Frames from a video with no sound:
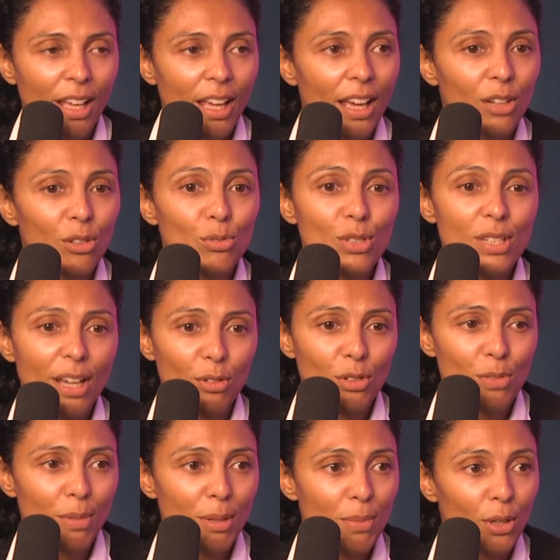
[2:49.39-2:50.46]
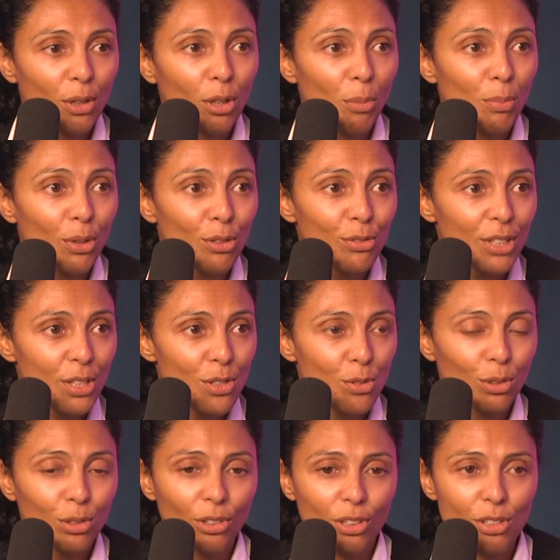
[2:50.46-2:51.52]
And obviously I was maybe a couple of years
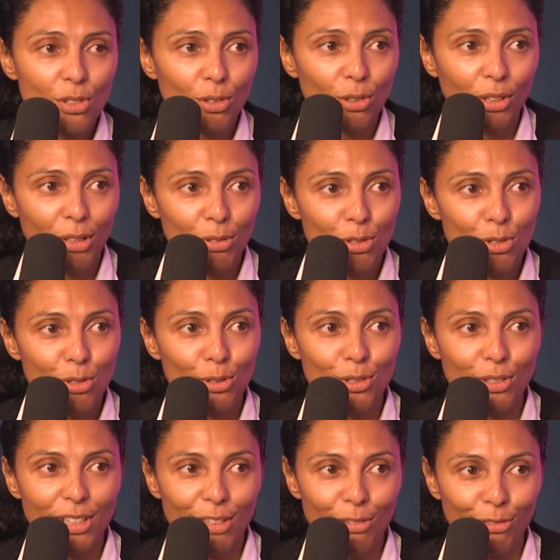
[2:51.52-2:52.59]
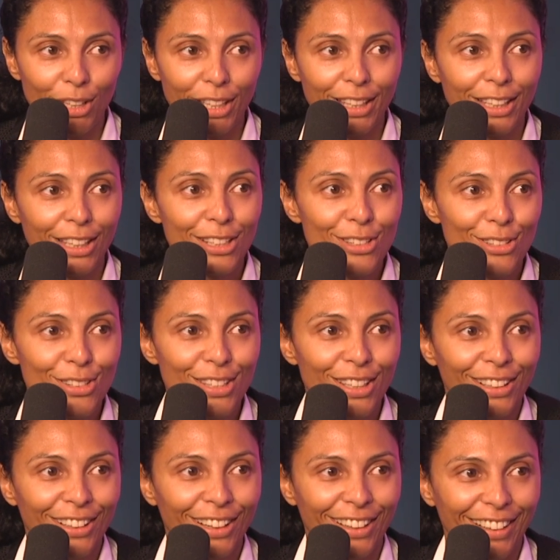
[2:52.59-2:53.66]
older, so it was totally faking it
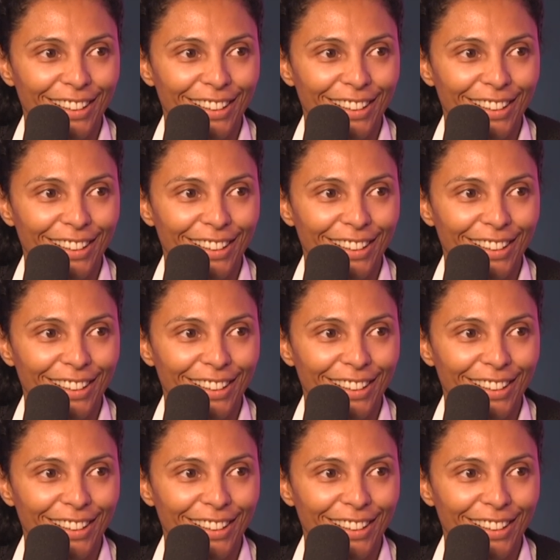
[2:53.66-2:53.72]
until,